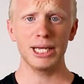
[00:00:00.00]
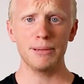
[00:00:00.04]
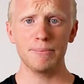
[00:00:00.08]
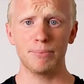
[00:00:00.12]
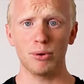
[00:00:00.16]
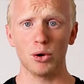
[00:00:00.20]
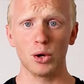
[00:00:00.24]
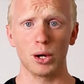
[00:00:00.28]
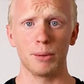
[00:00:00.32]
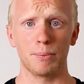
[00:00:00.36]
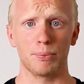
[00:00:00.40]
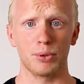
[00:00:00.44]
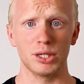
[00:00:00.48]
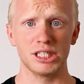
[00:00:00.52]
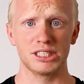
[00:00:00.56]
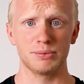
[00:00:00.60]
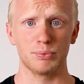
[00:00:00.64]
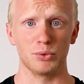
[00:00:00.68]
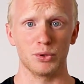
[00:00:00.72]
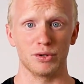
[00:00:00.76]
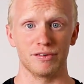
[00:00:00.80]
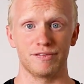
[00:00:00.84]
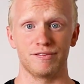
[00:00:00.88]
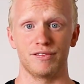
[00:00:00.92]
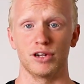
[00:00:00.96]
important
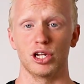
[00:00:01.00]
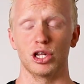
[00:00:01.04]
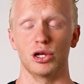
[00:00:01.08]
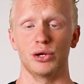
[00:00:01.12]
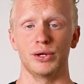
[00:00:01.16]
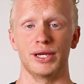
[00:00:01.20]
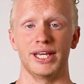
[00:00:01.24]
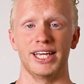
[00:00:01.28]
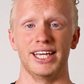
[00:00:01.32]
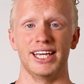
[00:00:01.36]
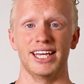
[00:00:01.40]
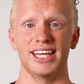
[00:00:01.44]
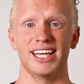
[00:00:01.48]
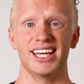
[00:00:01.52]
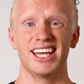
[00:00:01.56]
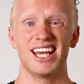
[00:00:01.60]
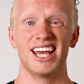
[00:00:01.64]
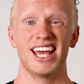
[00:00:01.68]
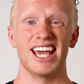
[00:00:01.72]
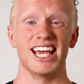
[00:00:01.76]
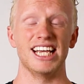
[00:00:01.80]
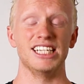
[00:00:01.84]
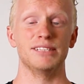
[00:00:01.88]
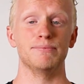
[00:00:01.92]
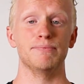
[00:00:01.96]
principle to follow here
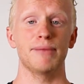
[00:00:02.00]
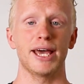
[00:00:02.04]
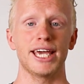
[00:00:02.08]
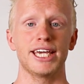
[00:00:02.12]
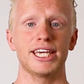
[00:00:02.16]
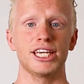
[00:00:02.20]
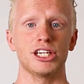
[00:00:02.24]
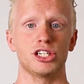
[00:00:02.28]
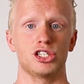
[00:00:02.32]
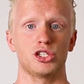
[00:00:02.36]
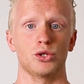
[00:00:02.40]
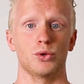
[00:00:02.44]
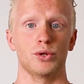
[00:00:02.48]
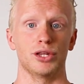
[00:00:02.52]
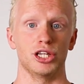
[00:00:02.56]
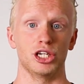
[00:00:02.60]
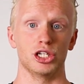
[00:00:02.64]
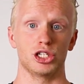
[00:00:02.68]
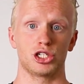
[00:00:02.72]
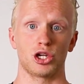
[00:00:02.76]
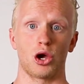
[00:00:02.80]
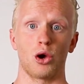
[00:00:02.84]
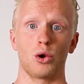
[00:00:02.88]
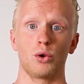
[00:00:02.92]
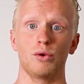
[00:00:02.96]
is making sure that
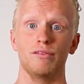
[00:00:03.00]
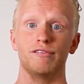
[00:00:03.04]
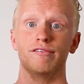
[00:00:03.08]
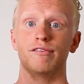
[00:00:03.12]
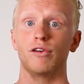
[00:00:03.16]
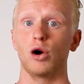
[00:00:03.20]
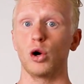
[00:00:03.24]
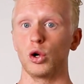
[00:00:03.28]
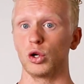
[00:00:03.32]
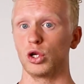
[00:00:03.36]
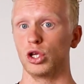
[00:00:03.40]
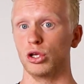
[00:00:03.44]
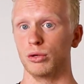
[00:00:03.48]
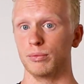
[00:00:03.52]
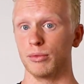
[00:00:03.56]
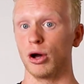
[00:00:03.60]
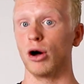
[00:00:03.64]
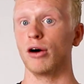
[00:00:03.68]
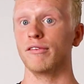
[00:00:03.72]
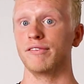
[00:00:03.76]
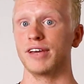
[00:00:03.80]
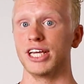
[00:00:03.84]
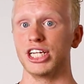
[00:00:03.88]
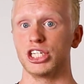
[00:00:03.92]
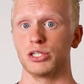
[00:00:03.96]
your total volume
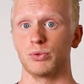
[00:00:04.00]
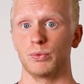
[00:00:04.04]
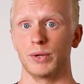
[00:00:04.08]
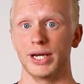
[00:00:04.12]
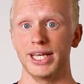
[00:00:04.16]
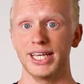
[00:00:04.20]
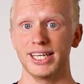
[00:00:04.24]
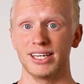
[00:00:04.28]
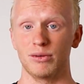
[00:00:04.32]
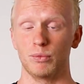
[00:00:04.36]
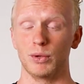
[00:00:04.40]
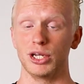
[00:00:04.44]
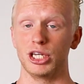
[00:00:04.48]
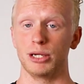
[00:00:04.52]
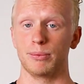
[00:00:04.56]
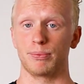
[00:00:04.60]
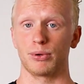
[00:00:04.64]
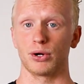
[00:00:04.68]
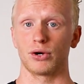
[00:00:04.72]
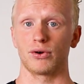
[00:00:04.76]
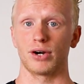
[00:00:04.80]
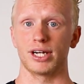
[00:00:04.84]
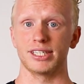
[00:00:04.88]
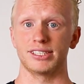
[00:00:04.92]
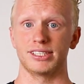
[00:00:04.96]
of each week when you're
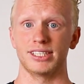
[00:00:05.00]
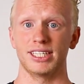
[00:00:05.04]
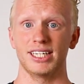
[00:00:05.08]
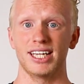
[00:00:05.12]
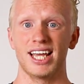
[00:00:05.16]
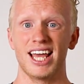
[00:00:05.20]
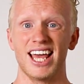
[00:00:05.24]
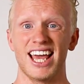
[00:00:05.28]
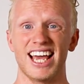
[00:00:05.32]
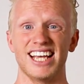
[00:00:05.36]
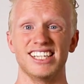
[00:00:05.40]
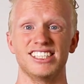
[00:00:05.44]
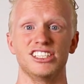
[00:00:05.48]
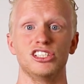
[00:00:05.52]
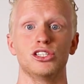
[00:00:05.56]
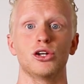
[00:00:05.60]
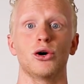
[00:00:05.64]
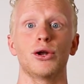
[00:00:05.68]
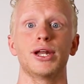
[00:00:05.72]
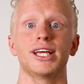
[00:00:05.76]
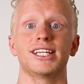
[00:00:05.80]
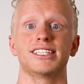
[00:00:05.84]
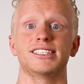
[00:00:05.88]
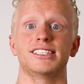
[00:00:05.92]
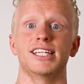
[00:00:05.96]
progressing is
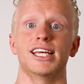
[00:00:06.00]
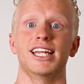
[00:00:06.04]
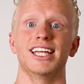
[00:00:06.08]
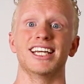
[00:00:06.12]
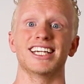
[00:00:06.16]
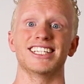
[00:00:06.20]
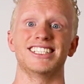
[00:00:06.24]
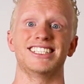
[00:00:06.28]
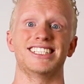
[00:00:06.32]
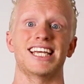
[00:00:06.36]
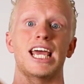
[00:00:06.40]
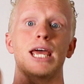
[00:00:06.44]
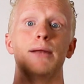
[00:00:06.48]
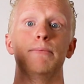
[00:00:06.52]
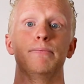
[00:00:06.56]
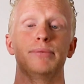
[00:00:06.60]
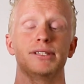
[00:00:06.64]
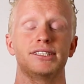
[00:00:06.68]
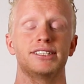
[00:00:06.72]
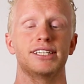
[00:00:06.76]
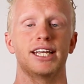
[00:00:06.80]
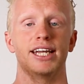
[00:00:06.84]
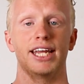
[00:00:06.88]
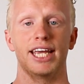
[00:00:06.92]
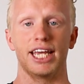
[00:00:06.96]
not exceeding a
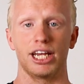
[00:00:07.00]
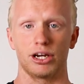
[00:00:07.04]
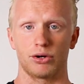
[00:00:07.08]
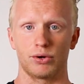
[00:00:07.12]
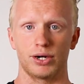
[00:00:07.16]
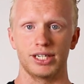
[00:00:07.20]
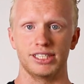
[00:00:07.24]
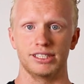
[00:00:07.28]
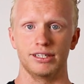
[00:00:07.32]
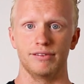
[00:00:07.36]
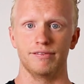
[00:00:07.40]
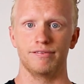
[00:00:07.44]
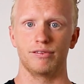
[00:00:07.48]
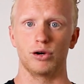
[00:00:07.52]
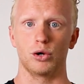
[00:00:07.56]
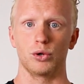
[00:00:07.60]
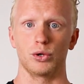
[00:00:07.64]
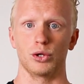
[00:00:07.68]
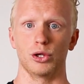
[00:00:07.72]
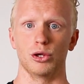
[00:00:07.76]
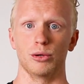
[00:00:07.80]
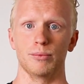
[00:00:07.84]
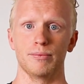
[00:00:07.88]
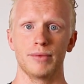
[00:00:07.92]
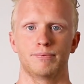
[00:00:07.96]
10% increase in
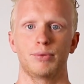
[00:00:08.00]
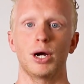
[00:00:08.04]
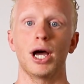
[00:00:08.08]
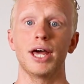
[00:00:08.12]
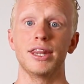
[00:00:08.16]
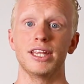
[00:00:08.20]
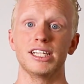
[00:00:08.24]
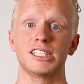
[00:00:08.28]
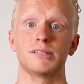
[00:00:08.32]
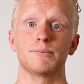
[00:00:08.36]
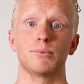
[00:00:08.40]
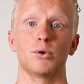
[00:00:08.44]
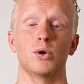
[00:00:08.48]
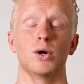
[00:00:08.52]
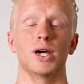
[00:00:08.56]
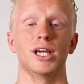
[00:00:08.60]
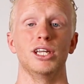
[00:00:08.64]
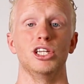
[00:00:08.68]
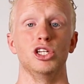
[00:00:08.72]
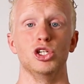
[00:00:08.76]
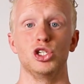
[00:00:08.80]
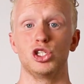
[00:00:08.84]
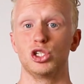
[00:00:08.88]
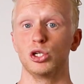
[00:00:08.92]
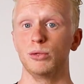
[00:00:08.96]
volume. By this
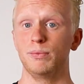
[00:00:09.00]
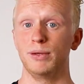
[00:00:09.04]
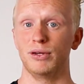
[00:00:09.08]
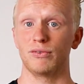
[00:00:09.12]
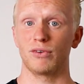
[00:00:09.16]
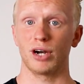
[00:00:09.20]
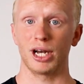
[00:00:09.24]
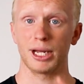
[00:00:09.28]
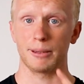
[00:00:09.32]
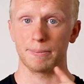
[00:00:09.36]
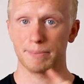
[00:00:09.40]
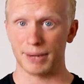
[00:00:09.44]
point, you should be running